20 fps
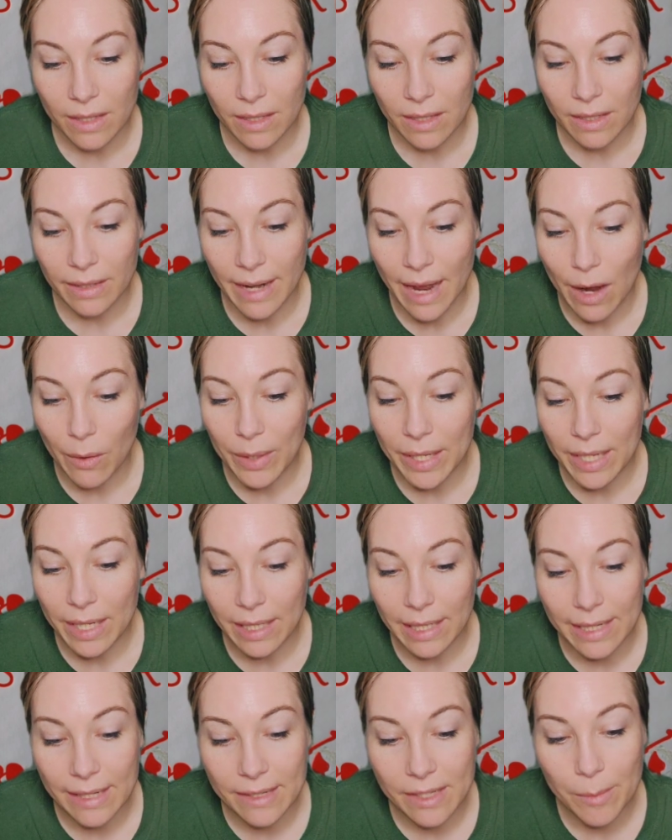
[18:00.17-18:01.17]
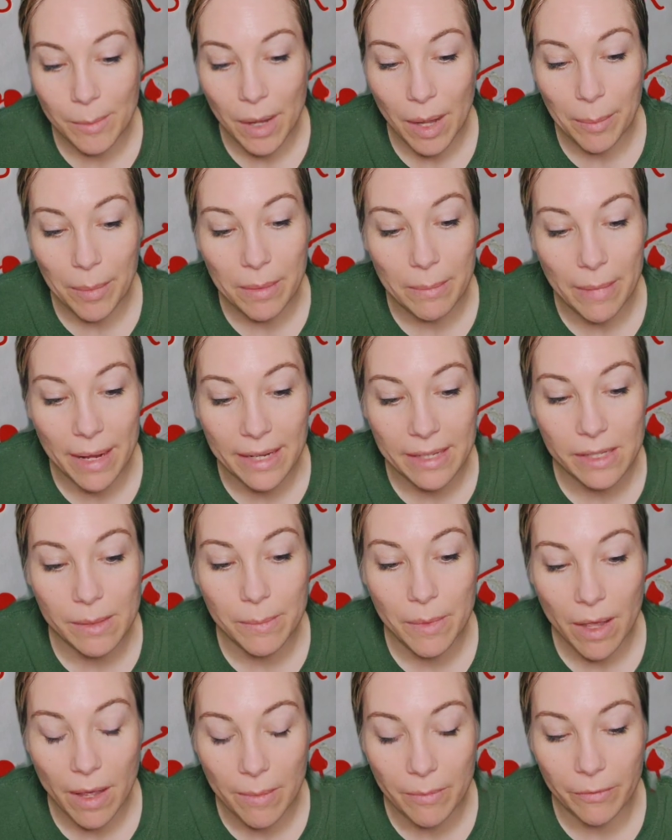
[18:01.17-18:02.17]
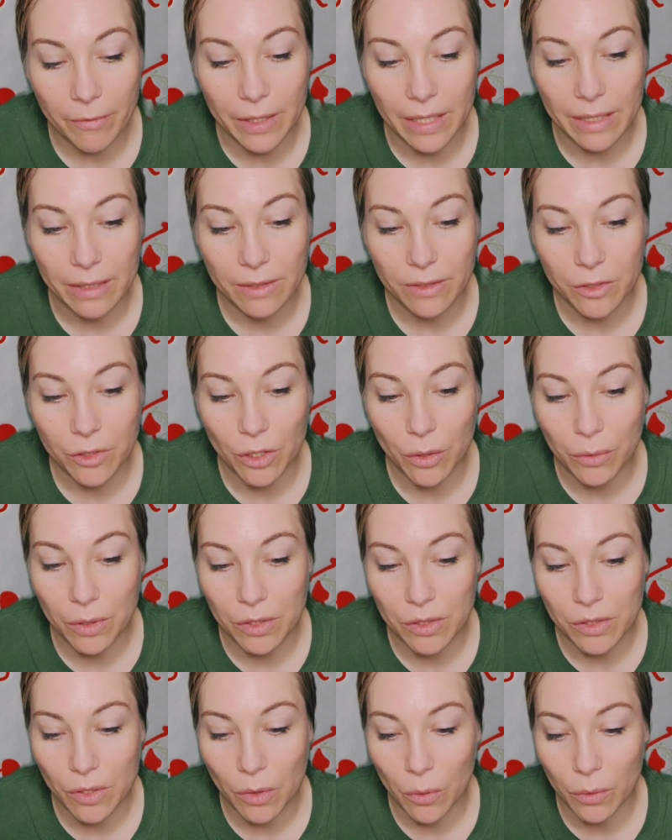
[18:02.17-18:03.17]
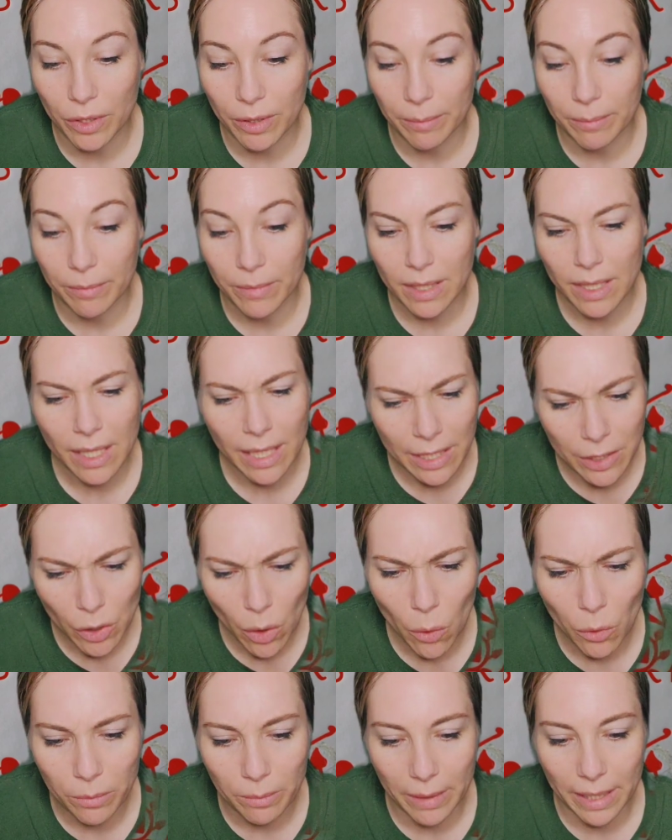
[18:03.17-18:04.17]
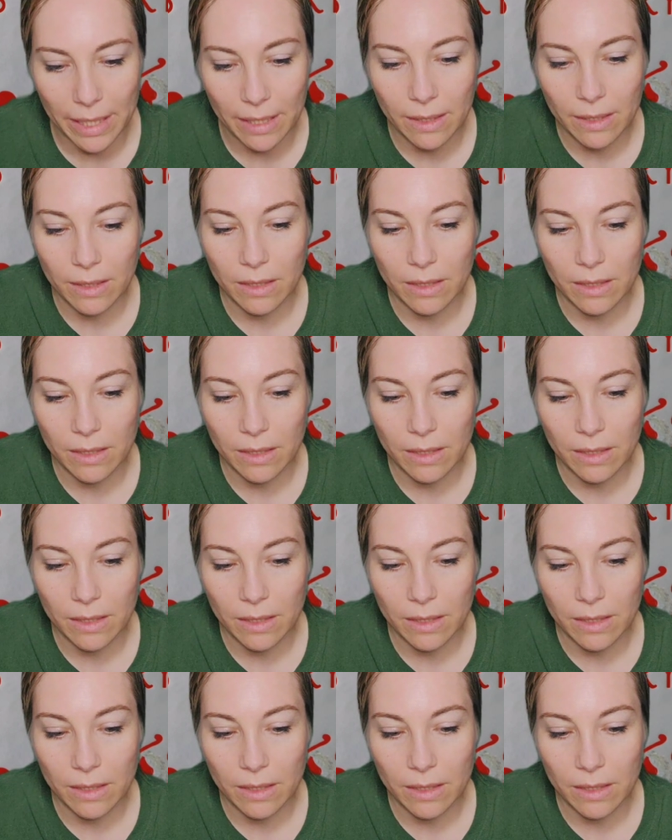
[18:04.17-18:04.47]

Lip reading: Now he cleans him up and makes him comfy, Jonas told him. He told me.